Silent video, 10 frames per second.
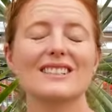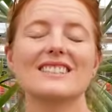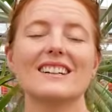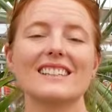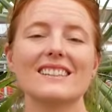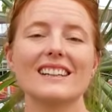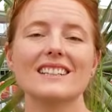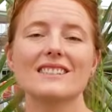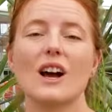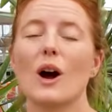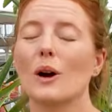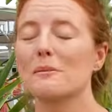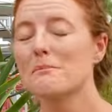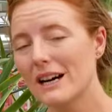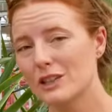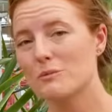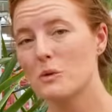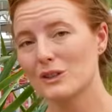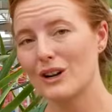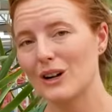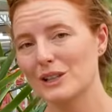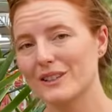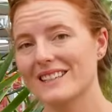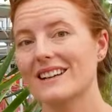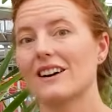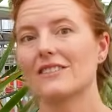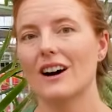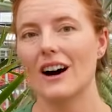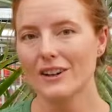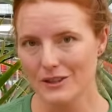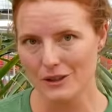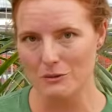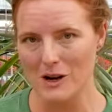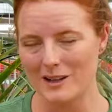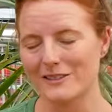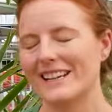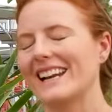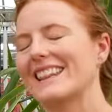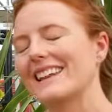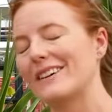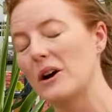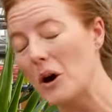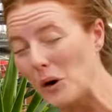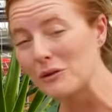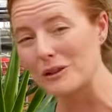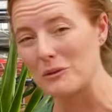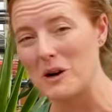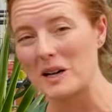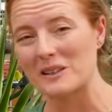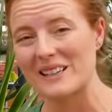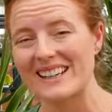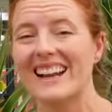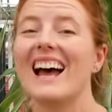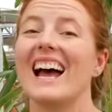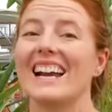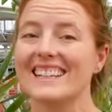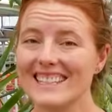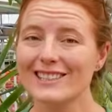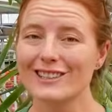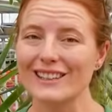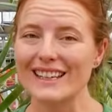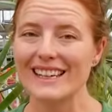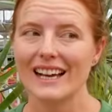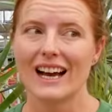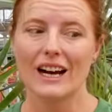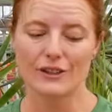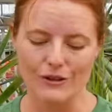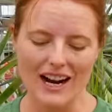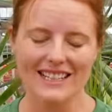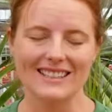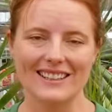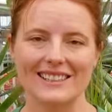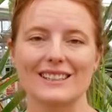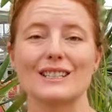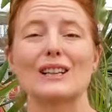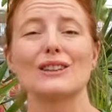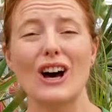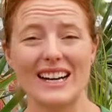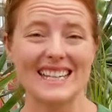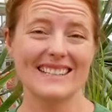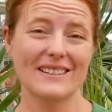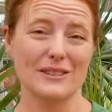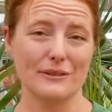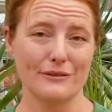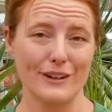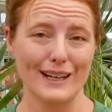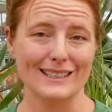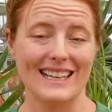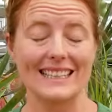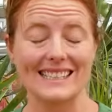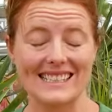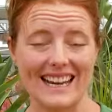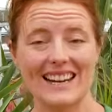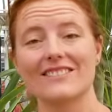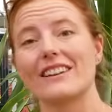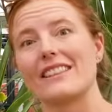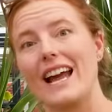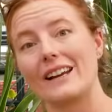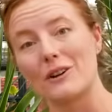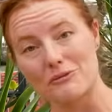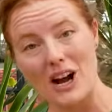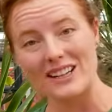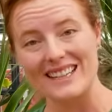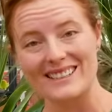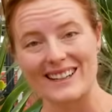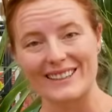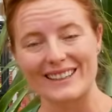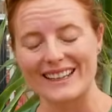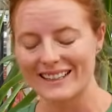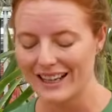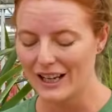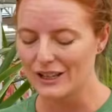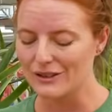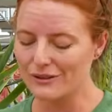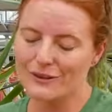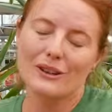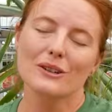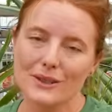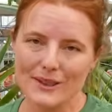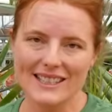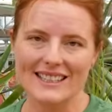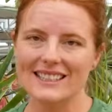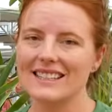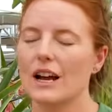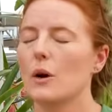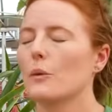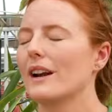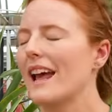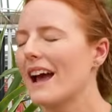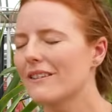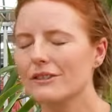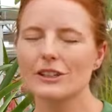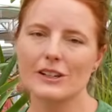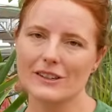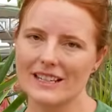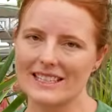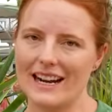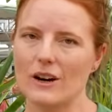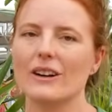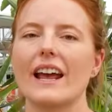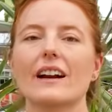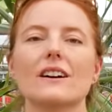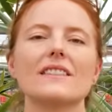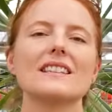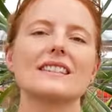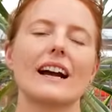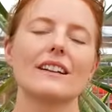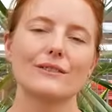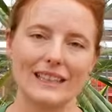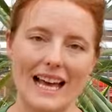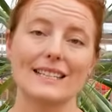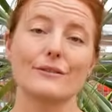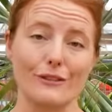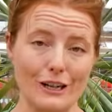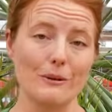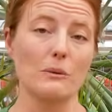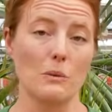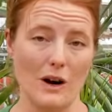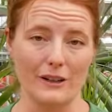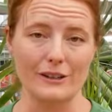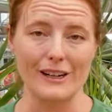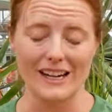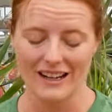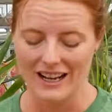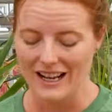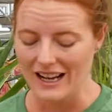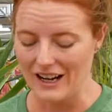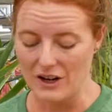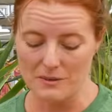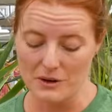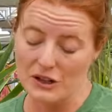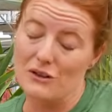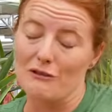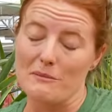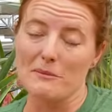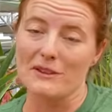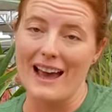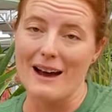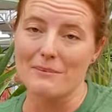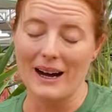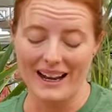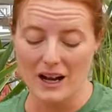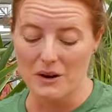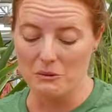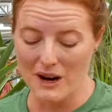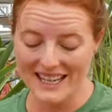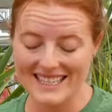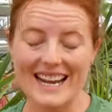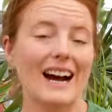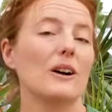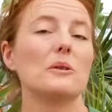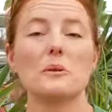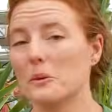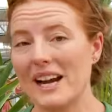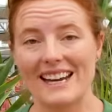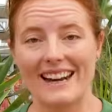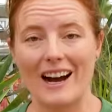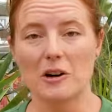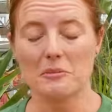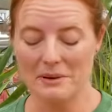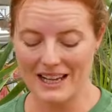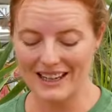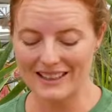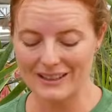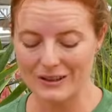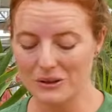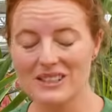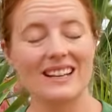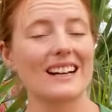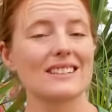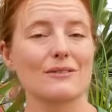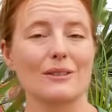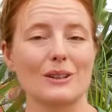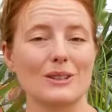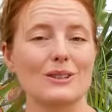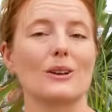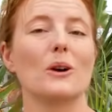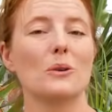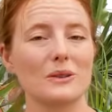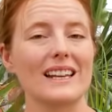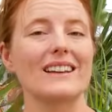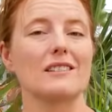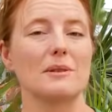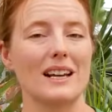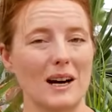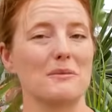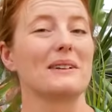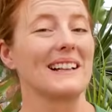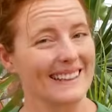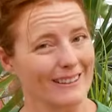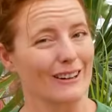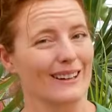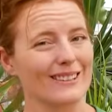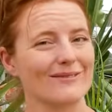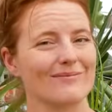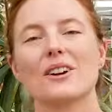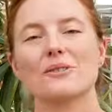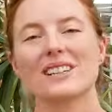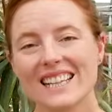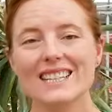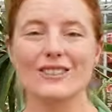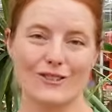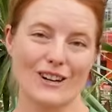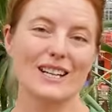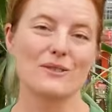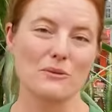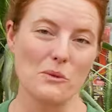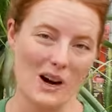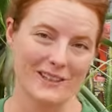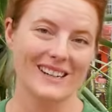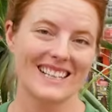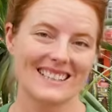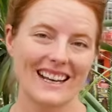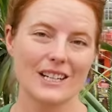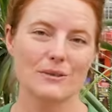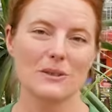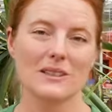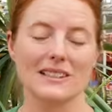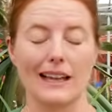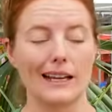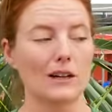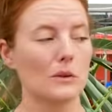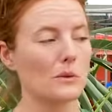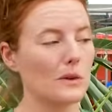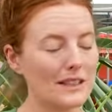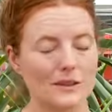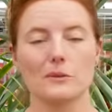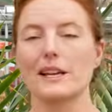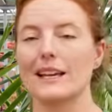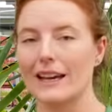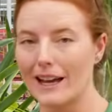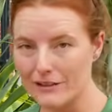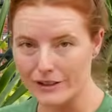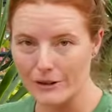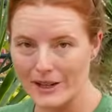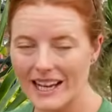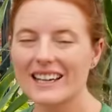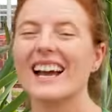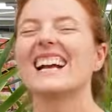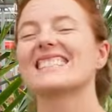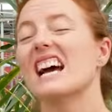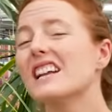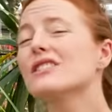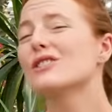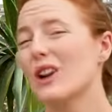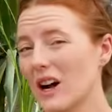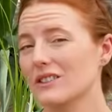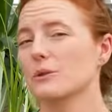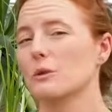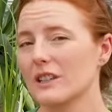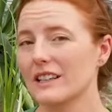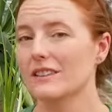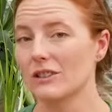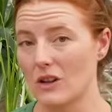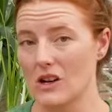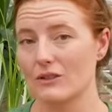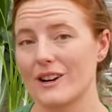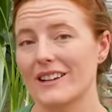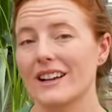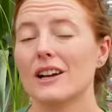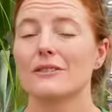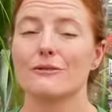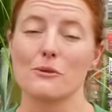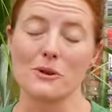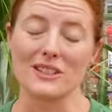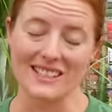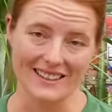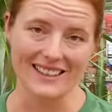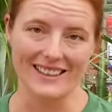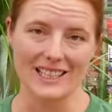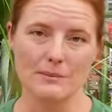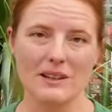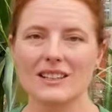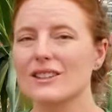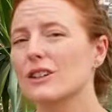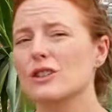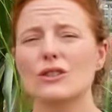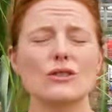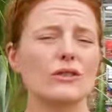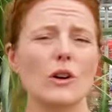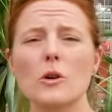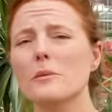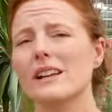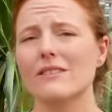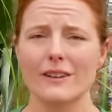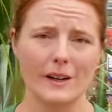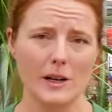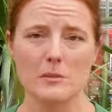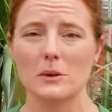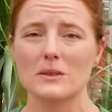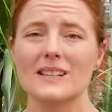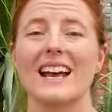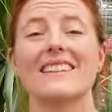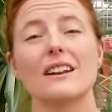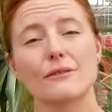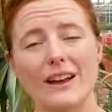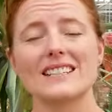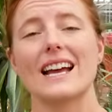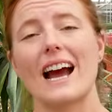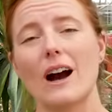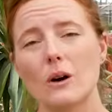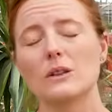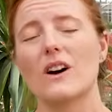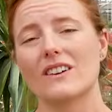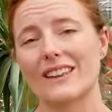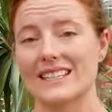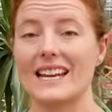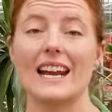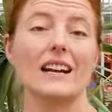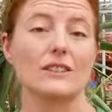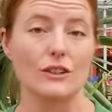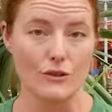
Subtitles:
succulents are much more tolerant of underwatering than overwatering. And additionally, a dry succulent is a lot easier to fix and save than a rotting succulent. So for those reasons, whenever you're in doubt, err on the side of less frequent watering. You can remember that by when in doubt, wait it out, because those signs of thirst are only going to become clearer. Really strict watering schedules, like once a week, every week, tend not to work in the long run for succulents because there are just so many variables that affect how long they take to